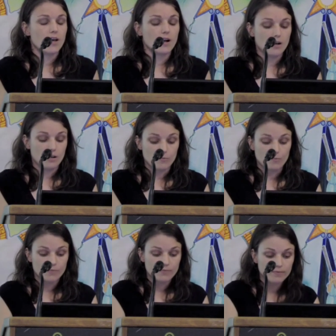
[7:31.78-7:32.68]

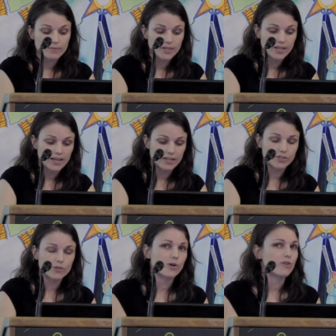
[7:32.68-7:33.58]
And there's
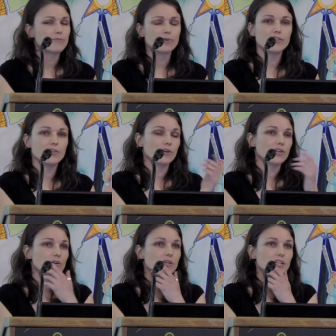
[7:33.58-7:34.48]
a quote from her in the
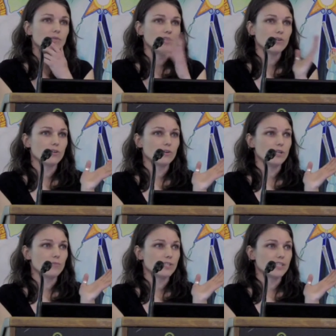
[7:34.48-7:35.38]
Oregonian, when the
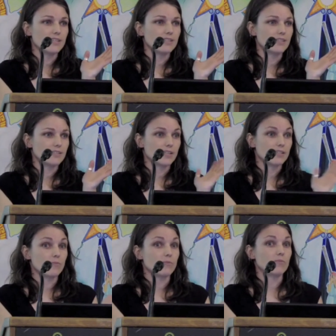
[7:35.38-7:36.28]
Oregonian presented this like
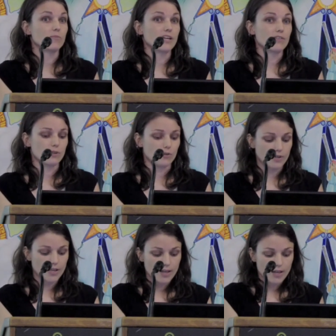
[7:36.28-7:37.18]
some big breakthrough,
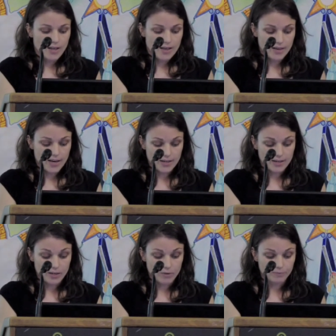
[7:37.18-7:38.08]
that
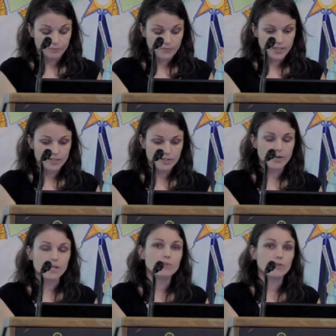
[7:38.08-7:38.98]
this
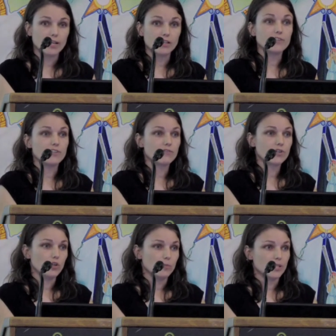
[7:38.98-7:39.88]
might be relevant for
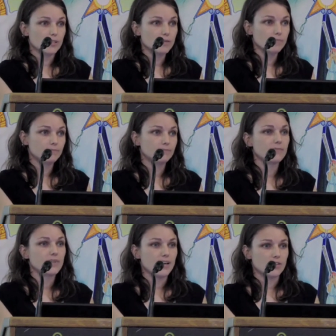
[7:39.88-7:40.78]
humans
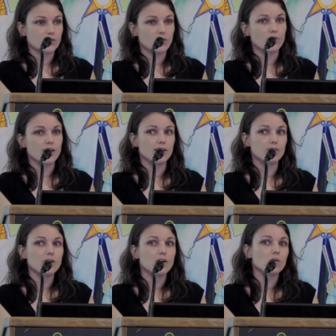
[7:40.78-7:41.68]
and show that
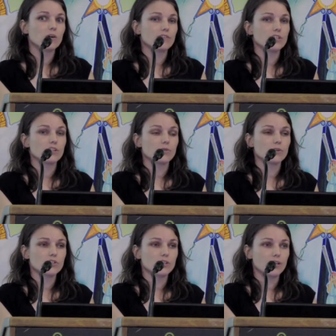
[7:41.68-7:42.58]
orphan
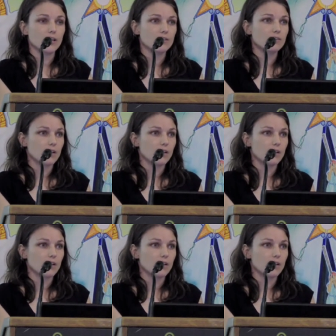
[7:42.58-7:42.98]
children should get